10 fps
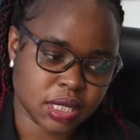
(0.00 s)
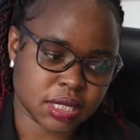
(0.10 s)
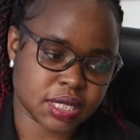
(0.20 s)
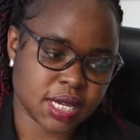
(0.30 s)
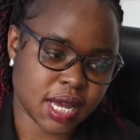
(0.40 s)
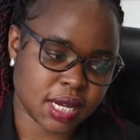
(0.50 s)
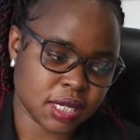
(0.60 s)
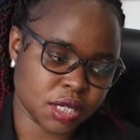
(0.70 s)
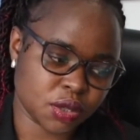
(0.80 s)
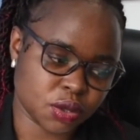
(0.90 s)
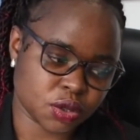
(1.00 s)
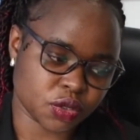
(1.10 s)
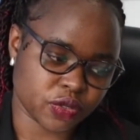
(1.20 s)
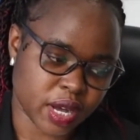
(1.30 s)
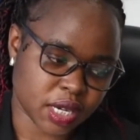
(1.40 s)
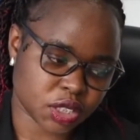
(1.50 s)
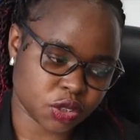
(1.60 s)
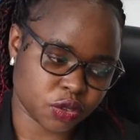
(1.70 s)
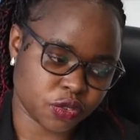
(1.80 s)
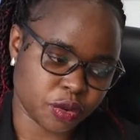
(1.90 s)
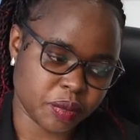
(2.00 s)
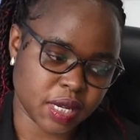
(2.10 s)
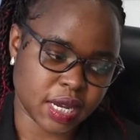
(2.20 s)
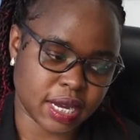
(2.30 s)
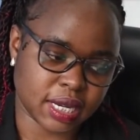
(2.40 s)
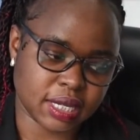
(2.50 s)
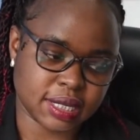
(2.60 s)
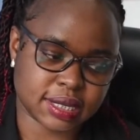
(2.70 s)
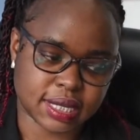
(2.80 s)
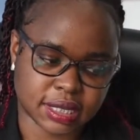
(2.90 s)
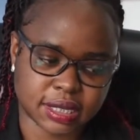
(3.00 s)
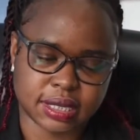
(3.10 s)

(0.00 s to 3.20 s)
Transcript: Is there any cause of action for me against such